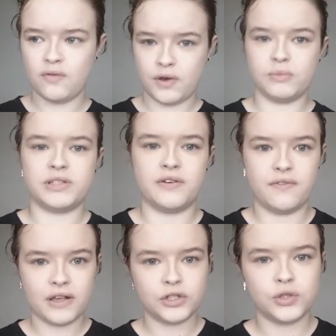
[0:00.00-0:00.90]
films
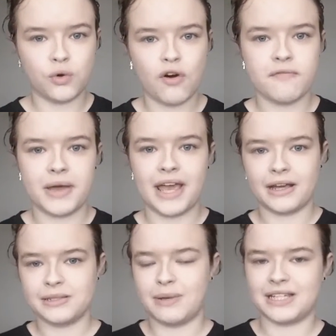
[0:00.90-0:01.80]
that fell short of my
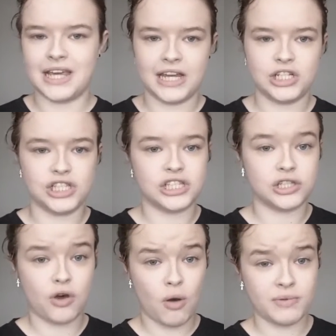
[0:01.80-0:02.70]
expectations
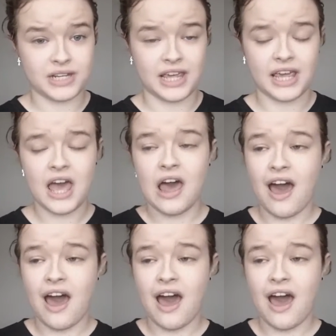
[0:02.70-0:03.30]
as a comedy.